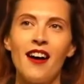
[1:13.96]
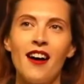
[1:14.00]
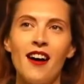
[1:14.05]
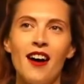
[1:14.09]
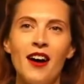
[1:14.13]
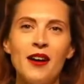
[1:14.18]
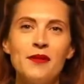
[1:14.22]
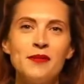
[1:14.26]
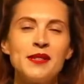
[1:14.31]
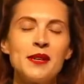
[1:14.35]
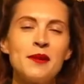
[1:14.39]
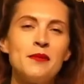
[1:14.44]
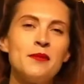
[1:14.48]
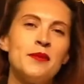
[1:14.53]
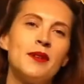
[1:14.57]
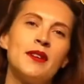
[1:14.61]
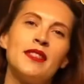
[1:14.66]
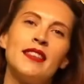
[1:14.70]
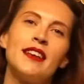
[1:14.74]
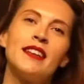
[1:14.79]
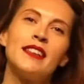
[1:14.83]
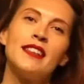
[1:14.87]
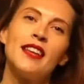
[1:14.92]
I'm
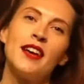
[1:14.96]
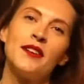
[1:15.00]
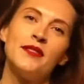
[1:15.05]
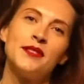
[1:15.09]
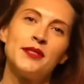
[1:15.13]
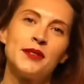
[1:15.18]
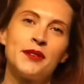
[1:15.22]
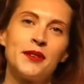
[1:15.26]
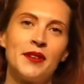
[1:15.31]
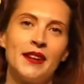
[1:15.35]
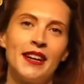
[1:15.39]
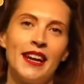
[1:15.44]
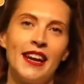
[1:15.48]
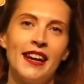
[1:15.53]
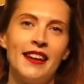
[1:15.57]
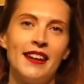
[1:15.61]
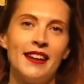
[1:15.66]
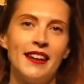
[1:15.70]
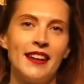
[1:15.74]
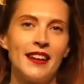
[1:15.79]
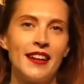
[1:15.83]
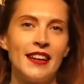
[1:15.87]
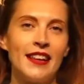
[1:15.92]
someone that loves
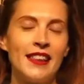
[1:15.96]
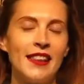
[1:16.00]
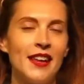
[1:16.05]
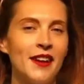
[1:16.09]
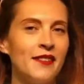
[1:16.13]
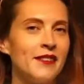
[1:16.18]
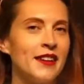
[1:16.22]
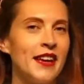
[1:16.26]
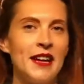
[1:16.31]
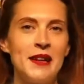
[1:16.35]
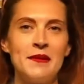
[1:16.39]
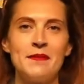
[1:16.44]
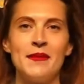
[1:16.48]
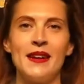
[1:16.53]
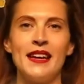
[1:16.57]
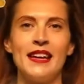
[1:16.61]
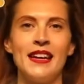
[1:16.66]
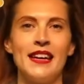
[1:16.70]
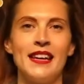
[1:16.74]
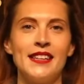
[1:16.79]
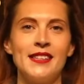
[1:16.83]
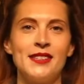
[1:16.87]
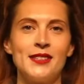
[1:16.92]
creating and I love getting my
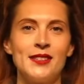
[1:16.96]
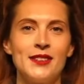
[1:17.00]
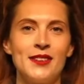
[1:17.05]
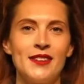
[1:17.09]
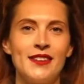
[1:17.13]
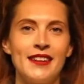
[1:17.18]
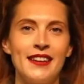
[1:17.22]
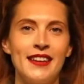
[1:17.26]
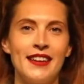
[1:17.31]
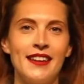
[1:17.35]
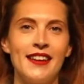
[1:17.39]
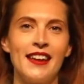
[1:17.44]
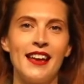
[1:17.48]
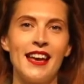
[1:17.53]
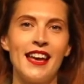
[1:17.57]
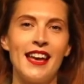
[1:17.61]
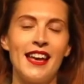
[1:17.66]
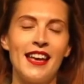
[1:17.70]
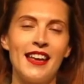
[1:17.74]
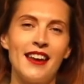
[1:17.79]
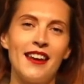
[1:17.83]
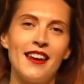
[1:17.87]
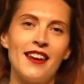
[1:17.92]
hands dirty,
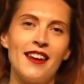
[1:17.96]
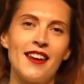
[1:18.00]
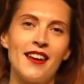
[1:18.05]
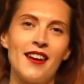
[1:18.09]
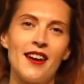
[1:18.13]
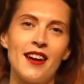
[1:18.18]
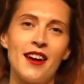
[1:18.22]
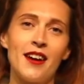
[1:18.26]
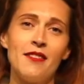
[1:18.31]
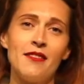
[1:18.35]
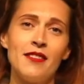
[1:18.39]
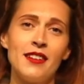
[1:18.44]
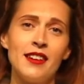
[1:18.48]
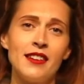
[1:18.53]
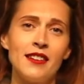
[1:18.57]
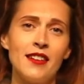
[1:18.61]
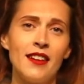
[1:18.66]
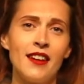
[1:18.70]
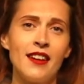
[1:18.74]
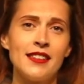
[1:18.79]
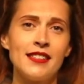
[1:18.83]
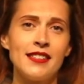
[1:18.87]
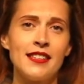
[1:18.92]
and I
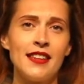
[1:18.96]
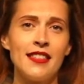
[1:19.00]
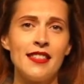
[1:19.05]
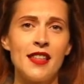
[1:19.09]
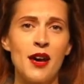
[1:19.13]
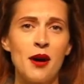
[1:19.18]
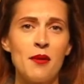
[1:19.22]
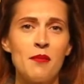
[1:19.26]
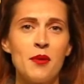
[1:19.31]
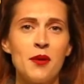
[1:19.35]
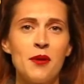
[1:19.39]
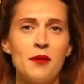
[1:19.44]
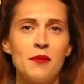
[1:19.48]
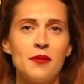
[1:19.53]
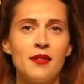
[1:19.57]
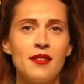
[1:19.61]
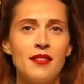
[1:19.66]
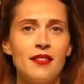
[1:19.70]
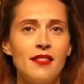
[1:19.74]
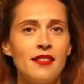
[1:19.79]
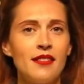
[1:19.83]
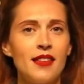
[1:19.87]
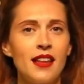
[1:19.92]
realized in that
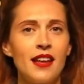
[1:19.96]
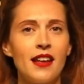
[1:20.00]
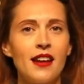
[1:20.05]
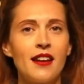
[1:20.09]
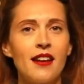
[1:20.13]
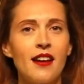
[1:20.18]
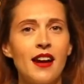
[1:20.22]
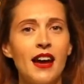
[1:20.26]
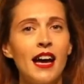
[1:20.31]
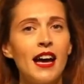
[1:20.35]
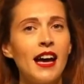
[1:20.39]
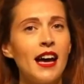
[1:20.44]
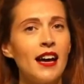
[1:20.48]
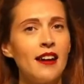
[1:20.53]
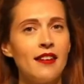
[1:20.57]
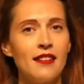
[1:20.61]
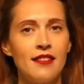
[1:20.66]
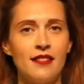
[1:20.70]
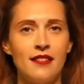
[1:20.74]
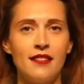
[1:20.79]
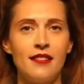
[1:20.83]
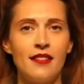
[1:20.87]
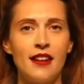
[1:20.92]
moment that I
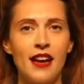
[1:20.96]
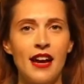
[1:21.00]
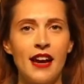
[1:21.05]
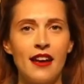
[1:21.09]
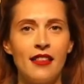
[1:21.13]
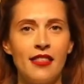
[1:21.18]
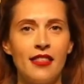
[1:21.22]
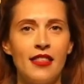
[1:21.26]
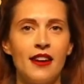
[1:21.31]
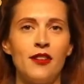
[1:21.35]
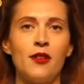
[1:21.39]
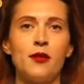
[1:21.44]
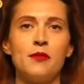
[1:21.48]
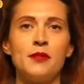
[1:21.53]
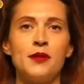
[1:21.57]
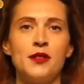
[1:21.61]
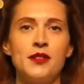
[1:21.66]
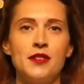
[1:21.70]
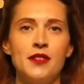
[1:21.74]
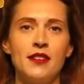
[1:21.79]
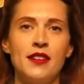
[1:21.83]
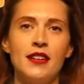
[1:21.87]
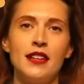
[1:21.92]
hadn't had that
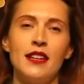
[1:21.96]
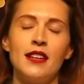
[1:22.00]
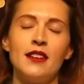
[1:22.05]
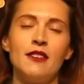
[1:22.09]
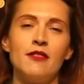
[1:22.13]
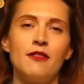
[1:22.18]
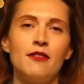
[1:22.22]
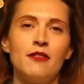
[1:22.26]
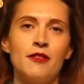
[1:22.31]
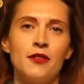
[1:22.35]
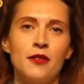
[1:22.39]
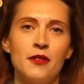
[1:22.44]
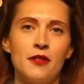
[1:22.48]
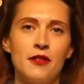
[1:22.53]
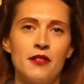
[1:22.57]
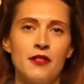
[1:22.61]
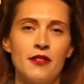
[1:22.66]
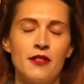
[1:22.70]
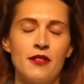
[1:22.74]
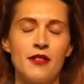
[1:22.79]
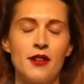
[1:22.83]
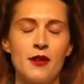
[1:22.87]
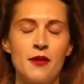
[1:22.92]
opportunity
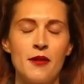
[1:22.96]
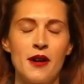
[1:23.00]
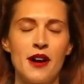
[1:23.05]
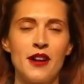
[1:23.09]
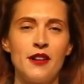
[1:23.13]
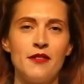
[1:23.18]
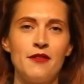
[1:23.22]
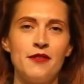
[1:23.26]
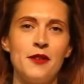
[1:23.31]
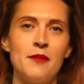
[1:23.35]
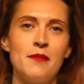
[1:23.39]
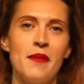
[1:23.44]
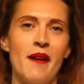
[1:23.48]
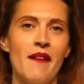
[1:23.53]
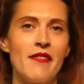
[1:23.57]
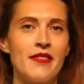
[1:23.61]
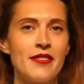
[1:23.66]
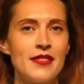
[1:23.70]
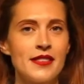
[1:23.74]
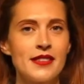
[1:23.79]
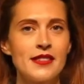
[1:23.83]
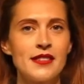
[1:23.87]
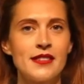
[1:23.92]
for quite a few
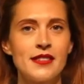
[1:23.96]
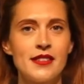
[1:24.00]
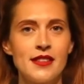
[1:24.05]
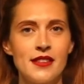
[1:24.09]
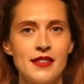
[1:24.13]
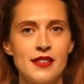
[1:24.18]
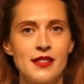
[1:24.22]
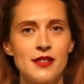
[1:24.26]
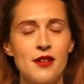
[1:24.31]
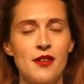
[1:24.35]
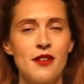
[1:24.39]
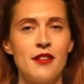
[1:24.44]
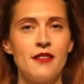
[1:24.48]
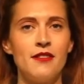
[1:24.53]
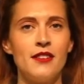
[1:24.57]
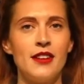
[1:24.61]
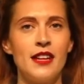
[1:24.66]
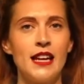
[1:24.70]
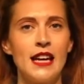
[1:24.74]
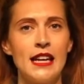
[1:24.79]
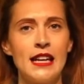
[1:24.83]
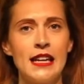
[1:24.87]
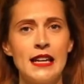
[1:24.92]
months since
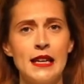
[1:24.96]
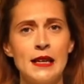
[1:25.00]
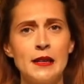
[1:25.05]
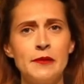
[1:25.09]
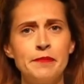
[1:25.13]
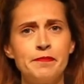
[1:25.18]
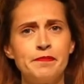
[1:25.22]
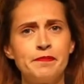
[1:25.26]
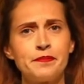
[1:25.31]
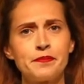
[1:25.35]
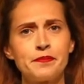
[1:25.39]
COVID had hit.